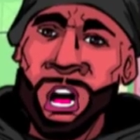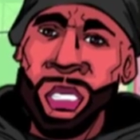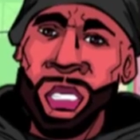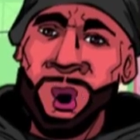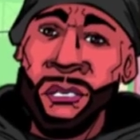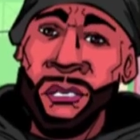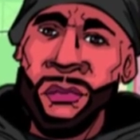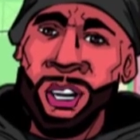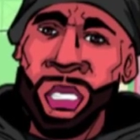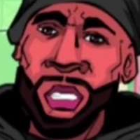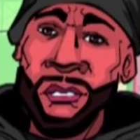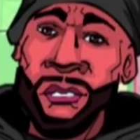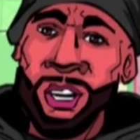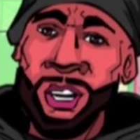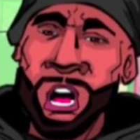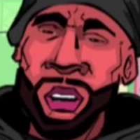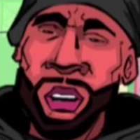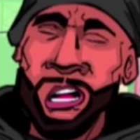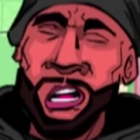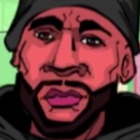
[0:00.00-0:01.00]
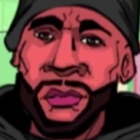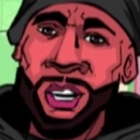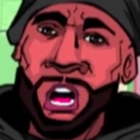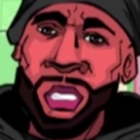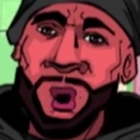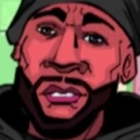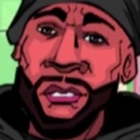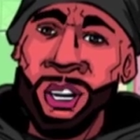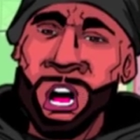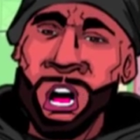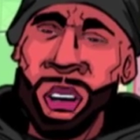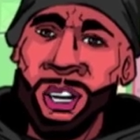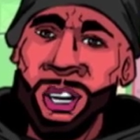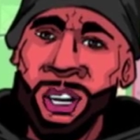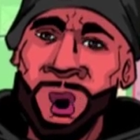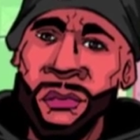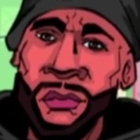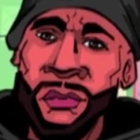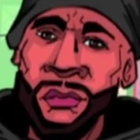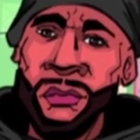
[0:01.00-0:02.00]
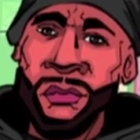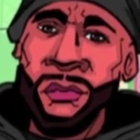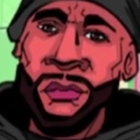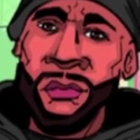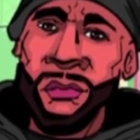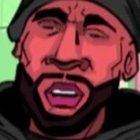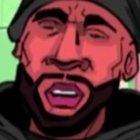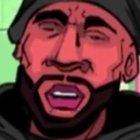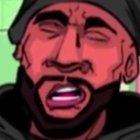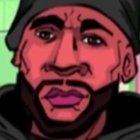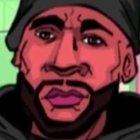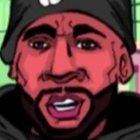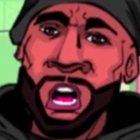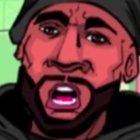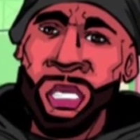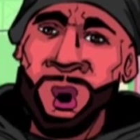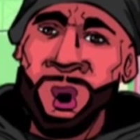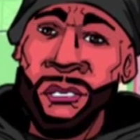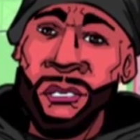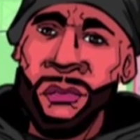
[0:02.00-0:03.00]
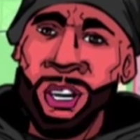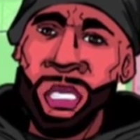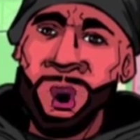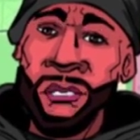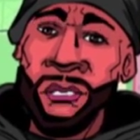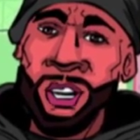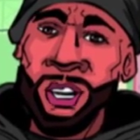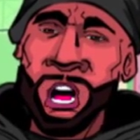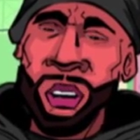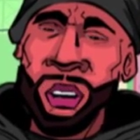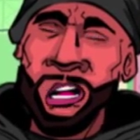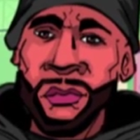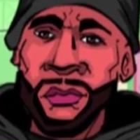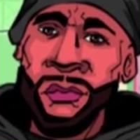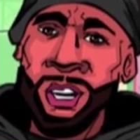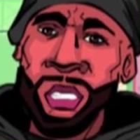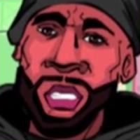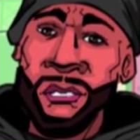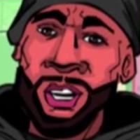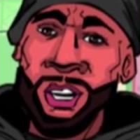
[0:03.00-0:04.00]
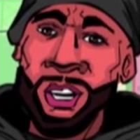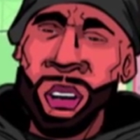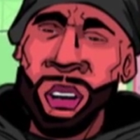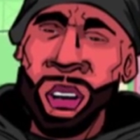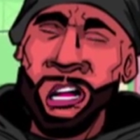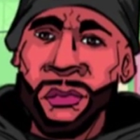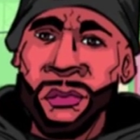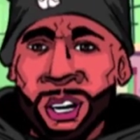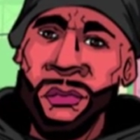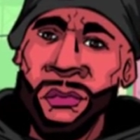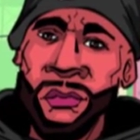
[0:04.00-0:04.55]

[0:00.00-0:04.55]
would be a guest at the Shaolin Temple, just like white people are a guest in hip hop.